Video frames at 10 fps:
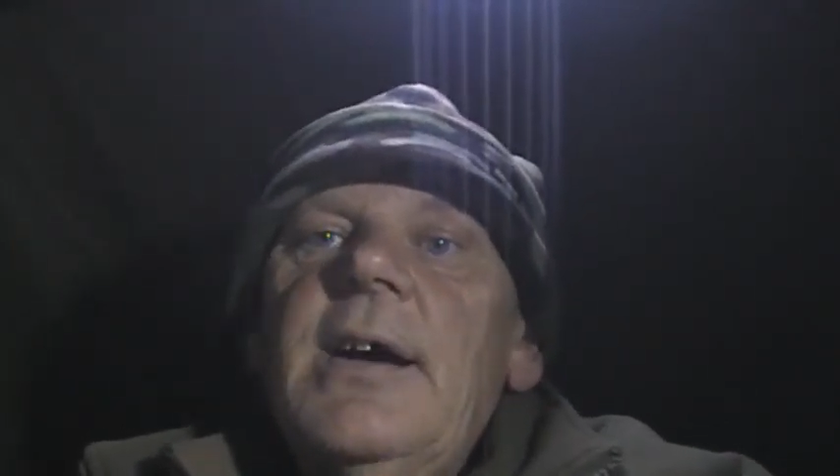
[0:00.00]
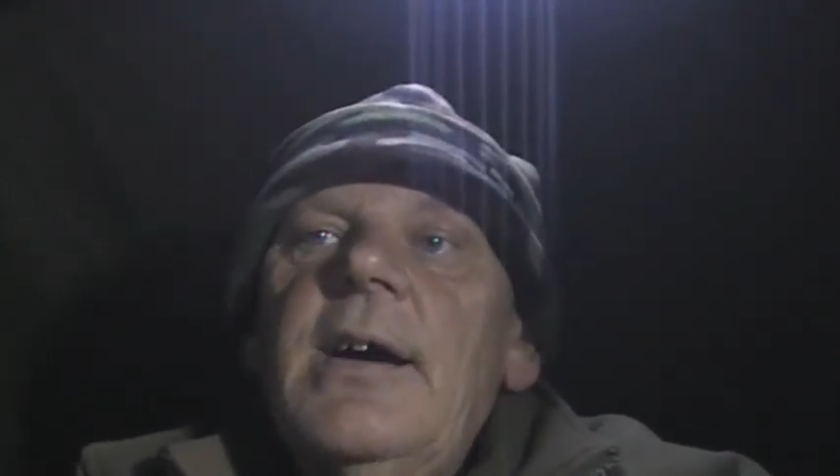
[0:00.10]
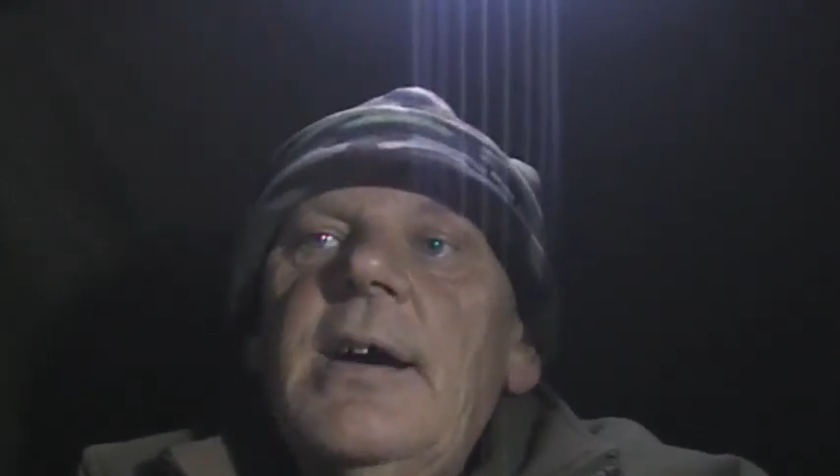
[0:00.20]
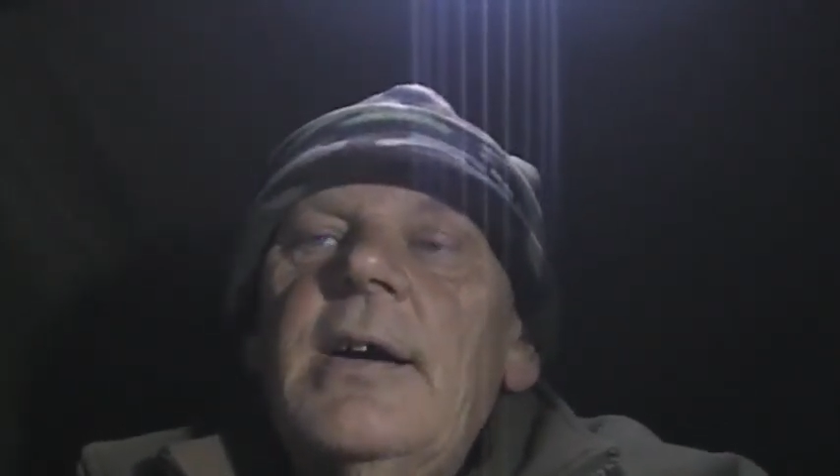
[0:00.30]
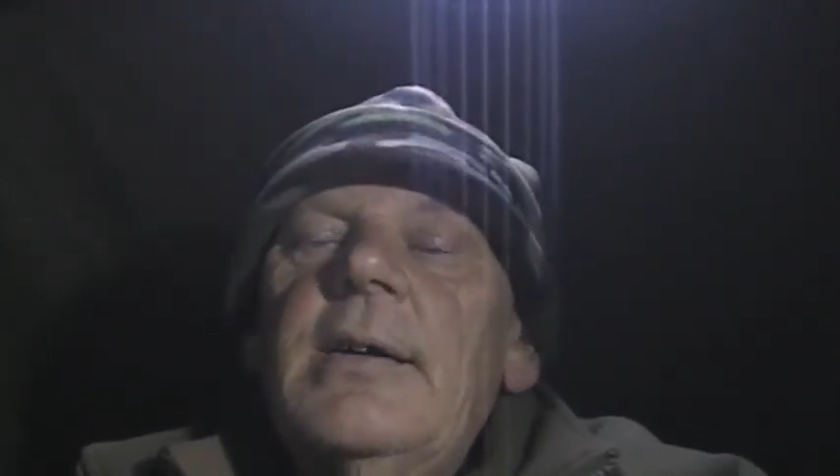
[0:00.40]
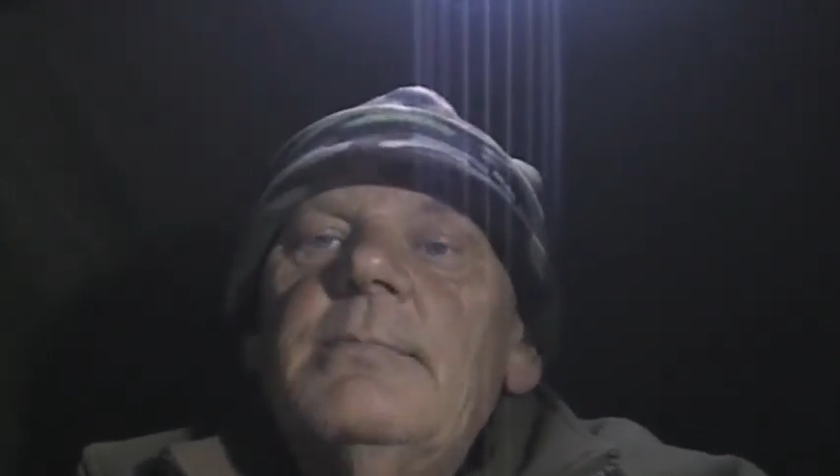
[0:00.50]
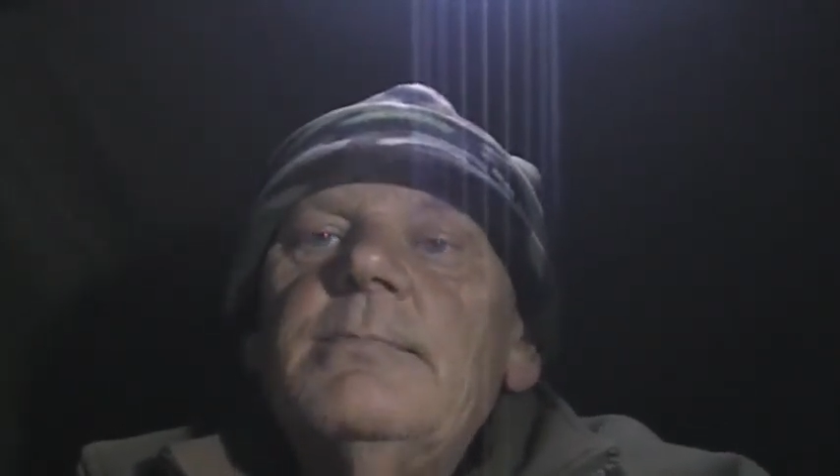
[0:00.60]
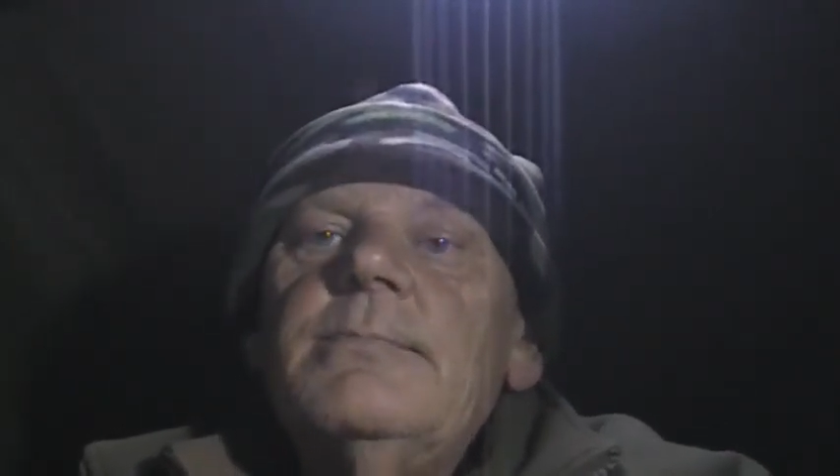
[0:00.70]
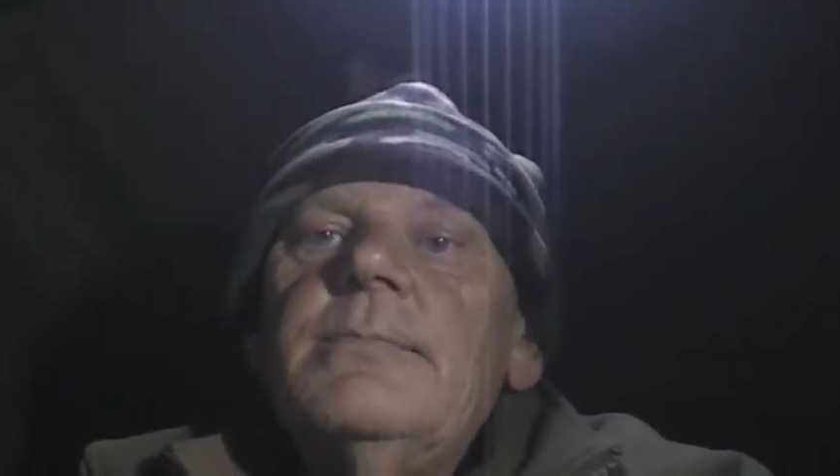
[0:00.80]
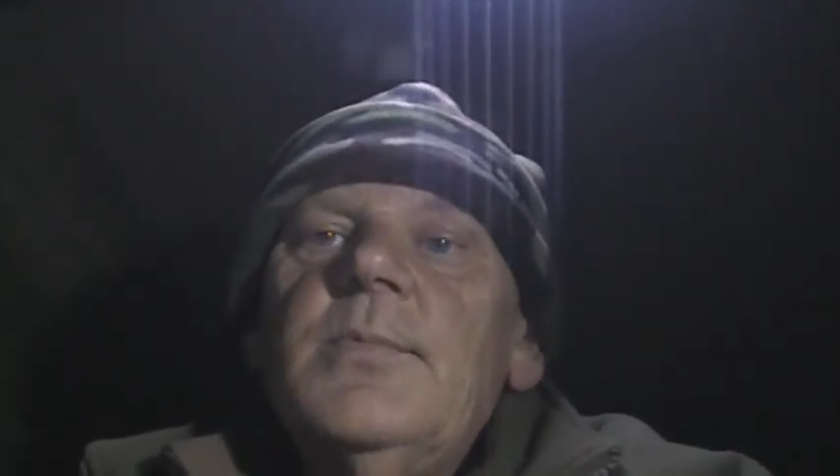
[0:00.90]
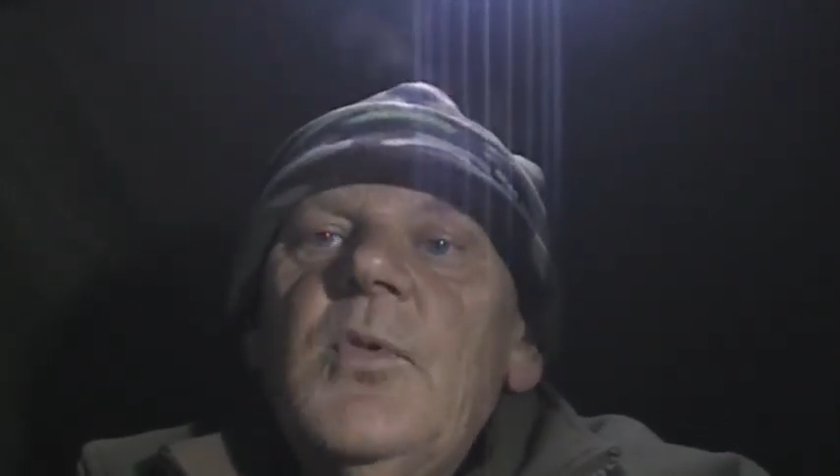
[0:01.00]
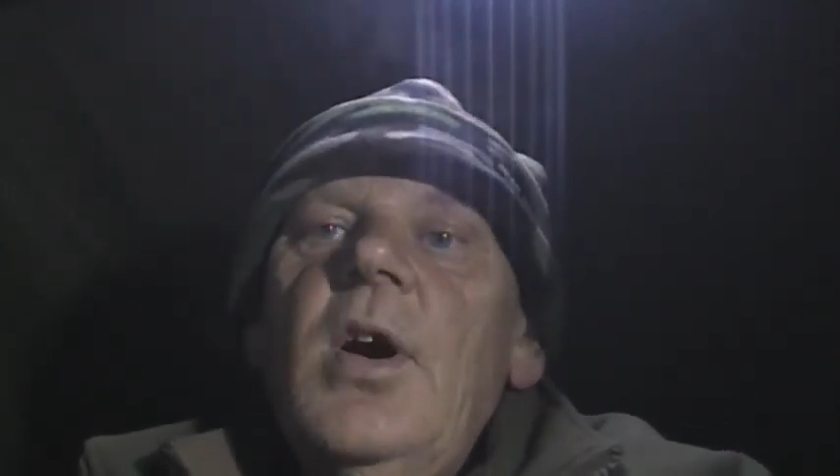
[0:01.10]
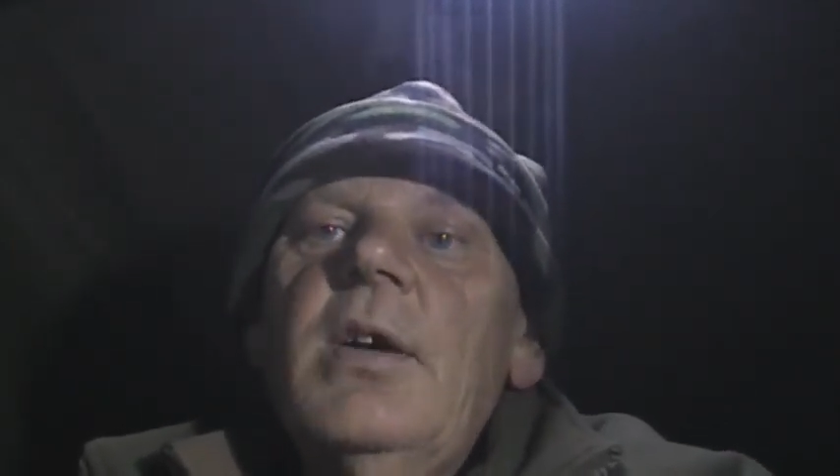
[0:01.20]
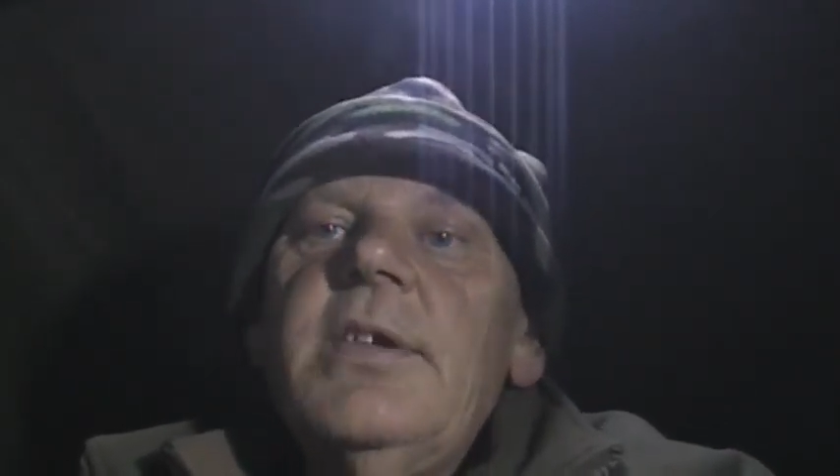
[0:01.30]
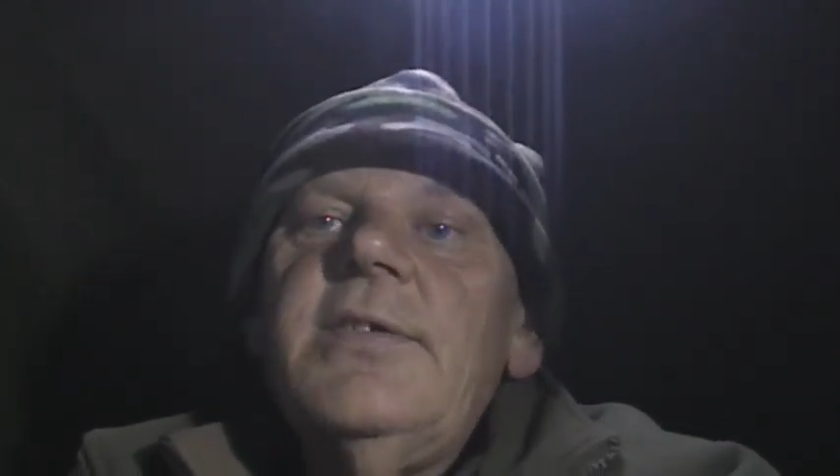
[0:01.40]

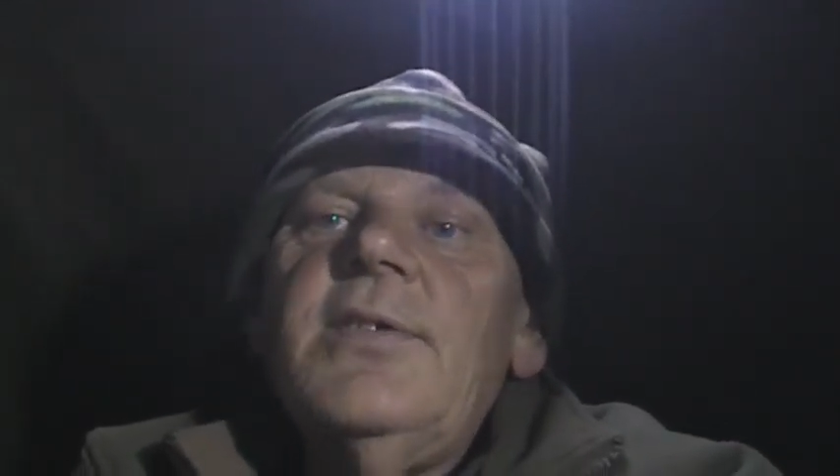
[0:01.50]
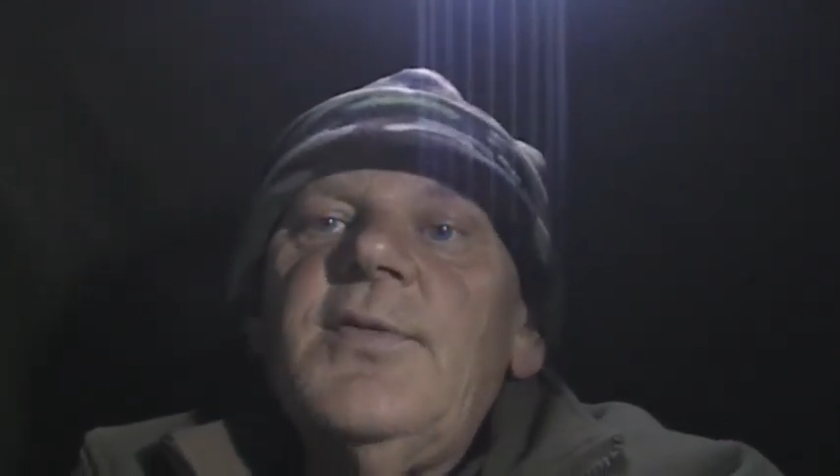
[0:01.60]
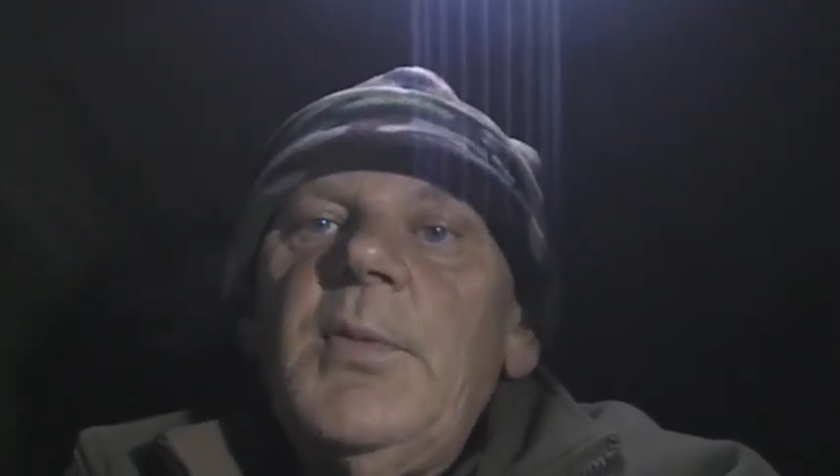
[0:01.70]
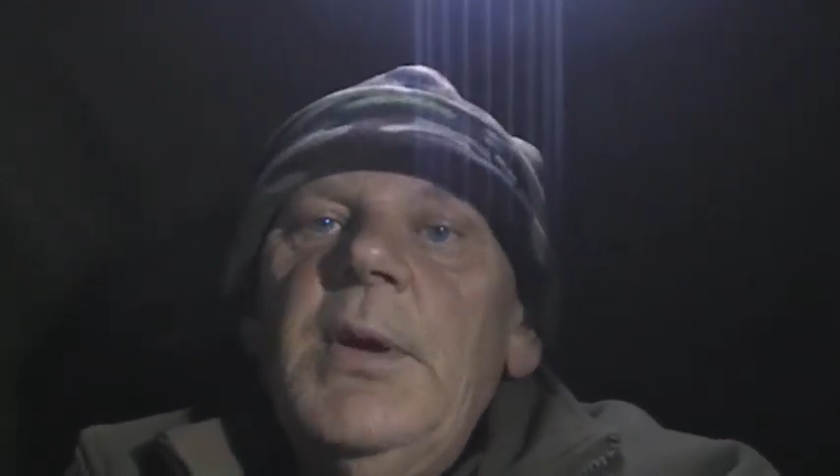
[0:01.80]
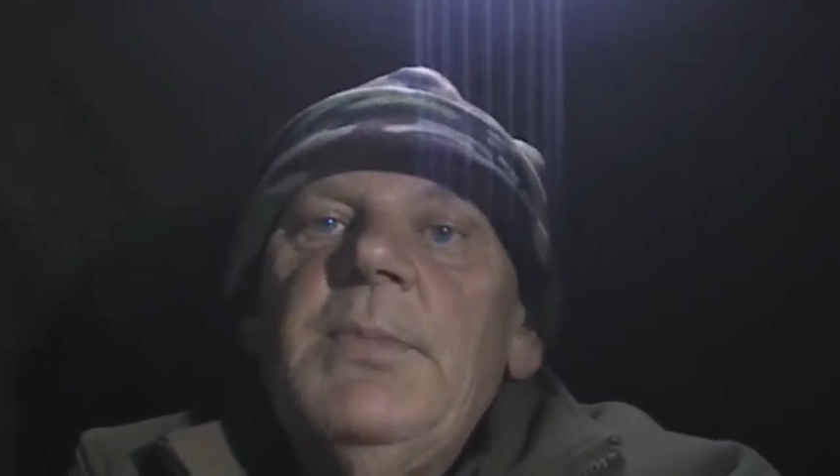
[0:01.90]
quite a distance from him,